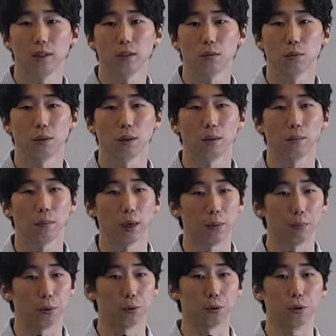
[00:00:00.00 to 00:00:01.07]
with people
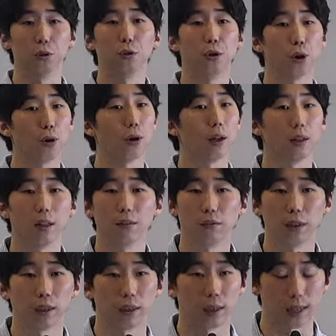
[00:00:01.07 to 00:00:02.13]
you know are living
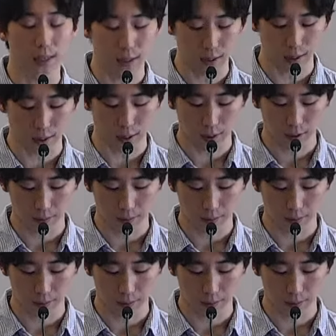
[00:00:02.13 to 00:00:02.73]
in sin,